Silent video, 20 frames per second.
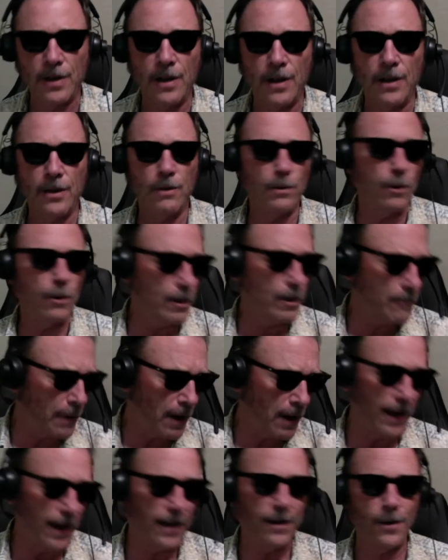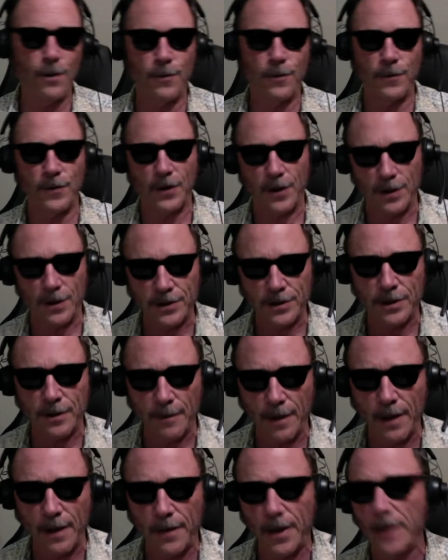You look behind you first,
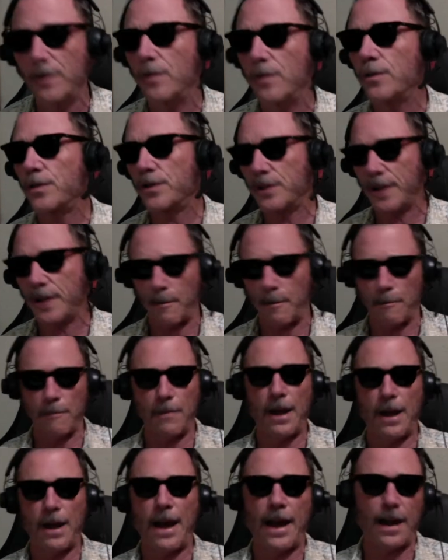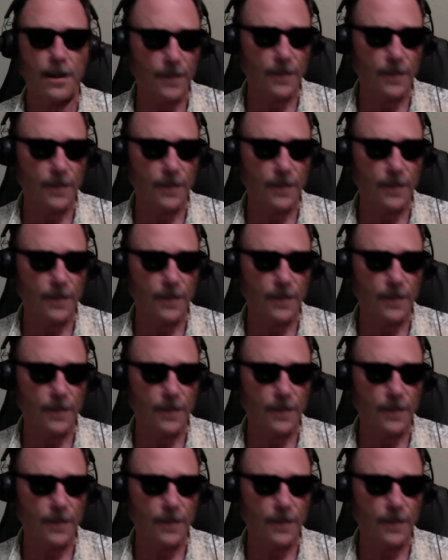and then you step back.